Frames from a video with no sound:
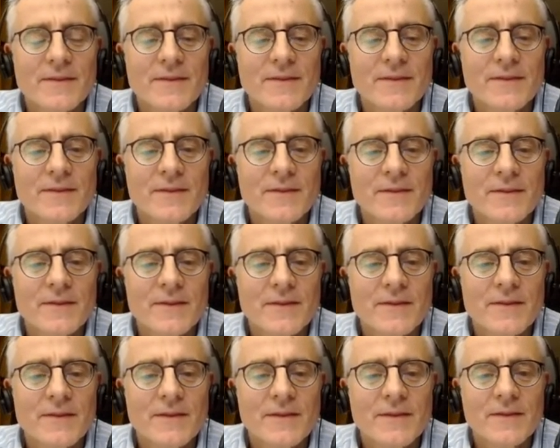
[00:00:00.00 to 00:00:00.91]

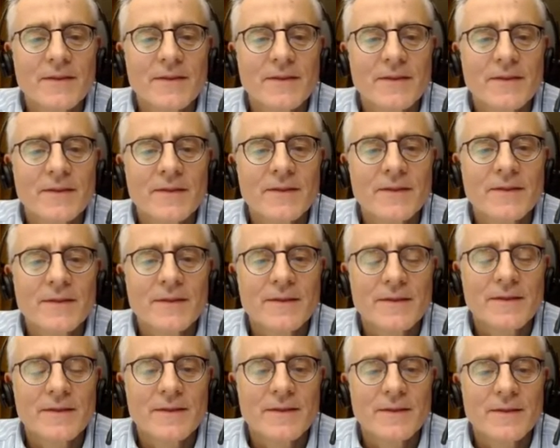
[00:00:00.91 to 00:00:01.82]

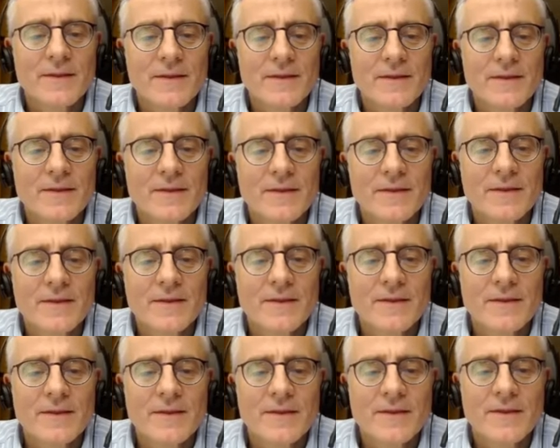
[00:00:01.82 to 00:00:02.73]

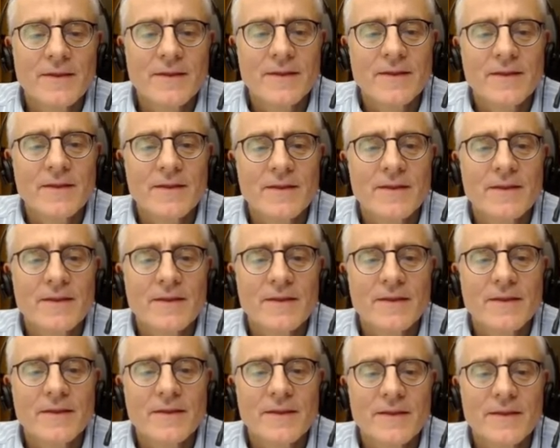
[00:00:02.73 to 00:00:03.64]

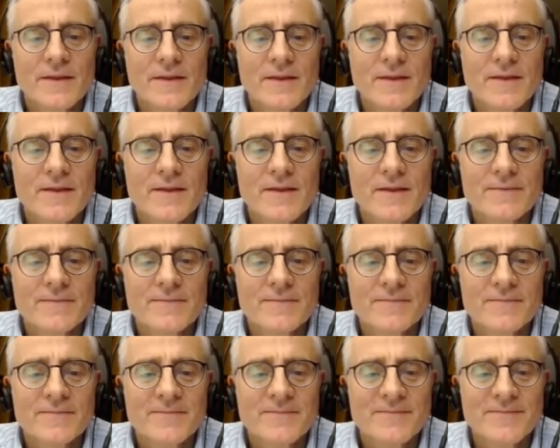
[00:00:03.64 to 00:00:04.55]

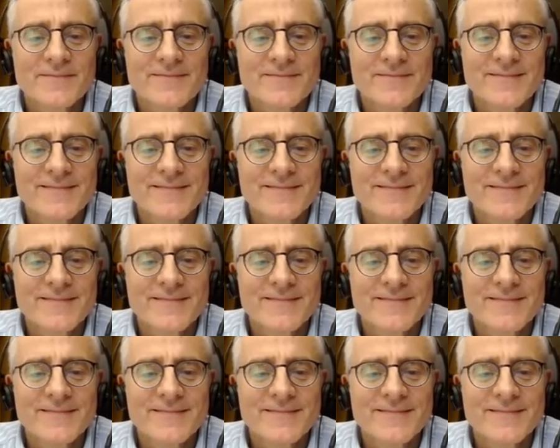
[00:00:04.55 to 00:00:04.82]
This person isn't speaking.